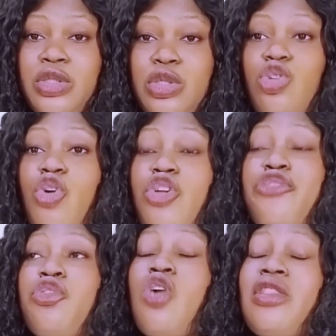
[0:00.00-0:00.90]
So if
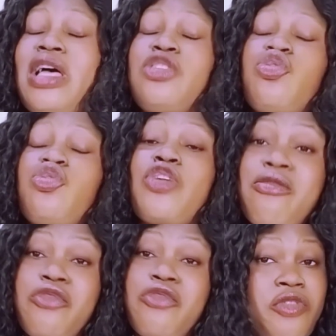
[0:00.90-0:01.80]
you know that you came
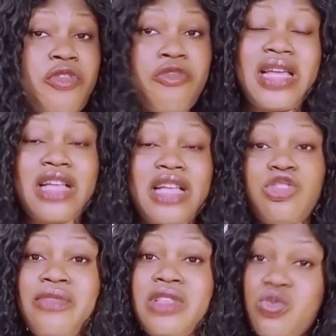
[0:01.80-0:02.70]
from river, that you
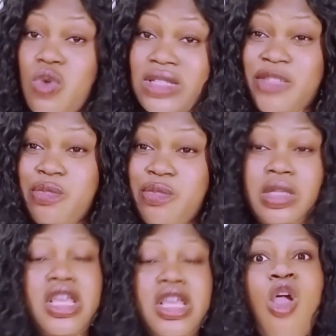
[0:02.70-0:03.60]
have this water
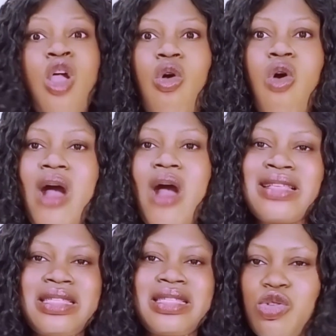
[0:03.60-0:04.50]
spirit, go and
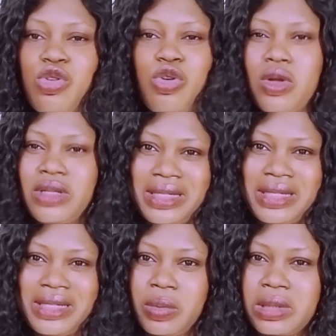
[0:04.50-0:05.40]
settle your water
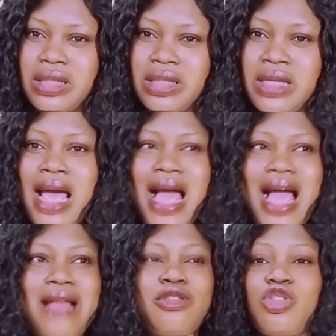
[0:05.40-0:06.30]
spirit
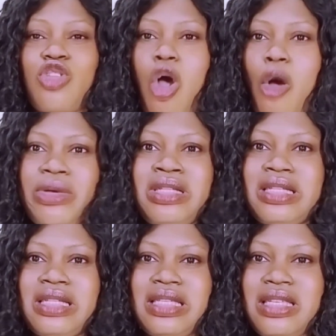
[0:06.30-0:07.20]
and stop being
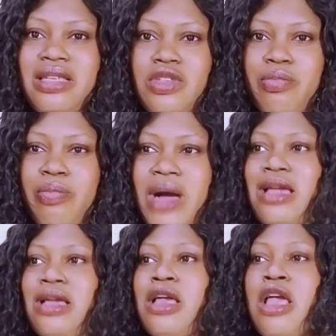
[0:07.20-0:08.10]
deceived
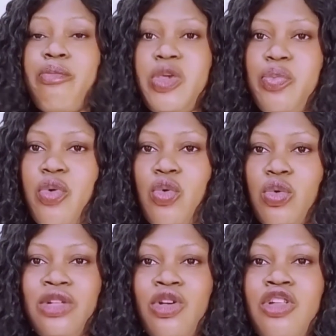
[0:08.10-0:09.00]
by people
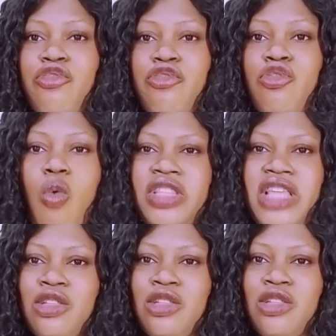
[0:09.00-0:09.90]
that don't even know what they
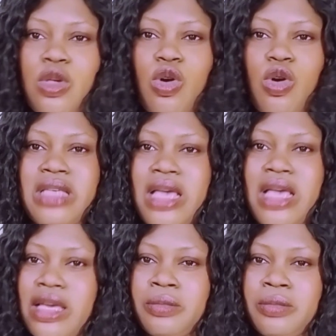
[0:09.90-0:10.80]
are doing or saying.